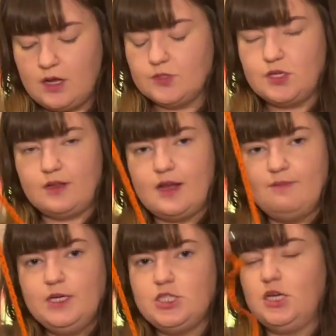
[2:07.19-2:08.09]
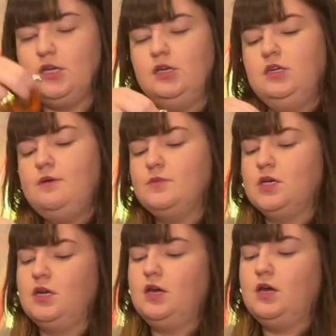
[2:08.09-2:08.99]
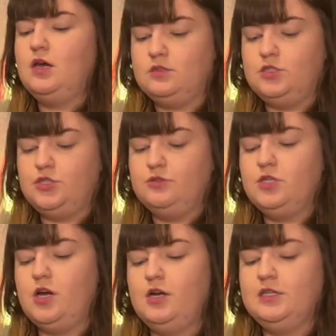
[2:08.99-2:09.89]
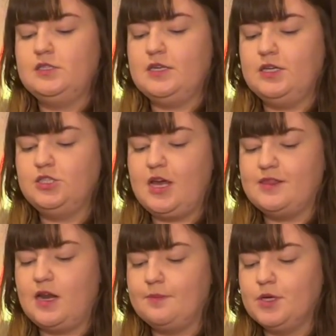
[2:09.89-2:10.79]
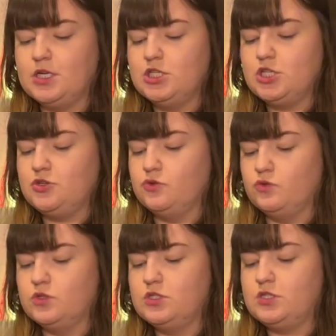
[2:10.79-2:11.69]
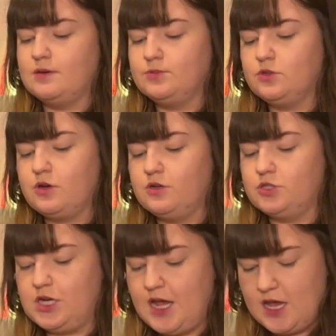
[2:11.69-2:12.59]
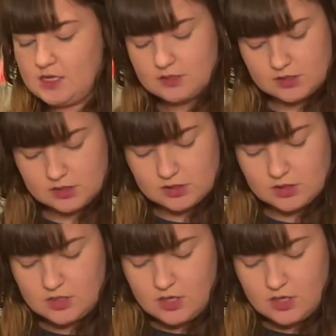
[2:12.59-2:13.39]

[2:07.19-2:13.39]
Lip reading: So now that I have my chain, I'm gonna do a turning stitch and then I'm gonna do double crochets